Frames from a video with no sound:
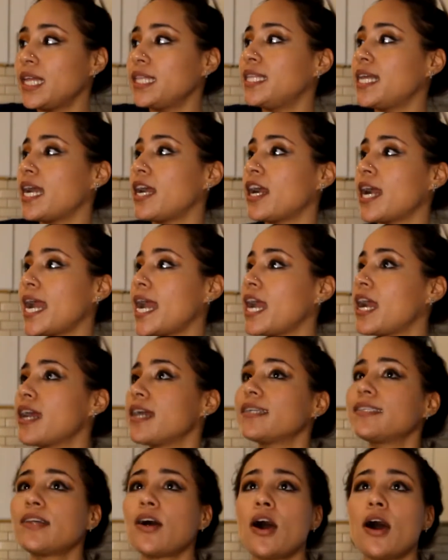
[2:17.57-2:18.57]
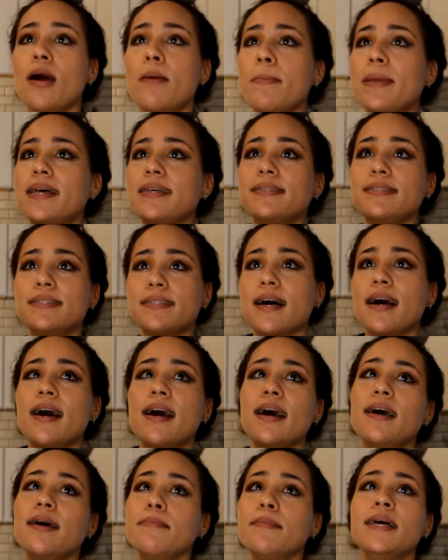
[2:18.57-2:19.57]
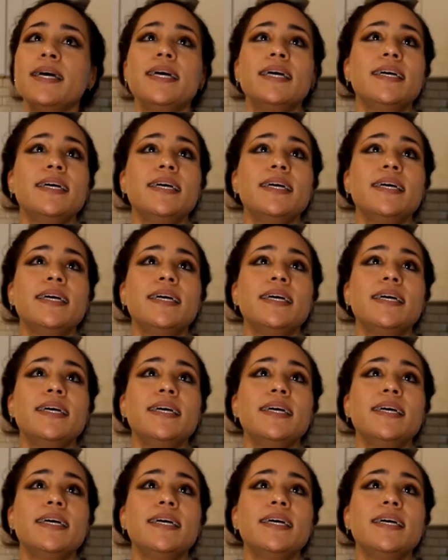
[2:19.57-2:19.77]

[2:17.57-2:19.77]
Their hair is all messed up.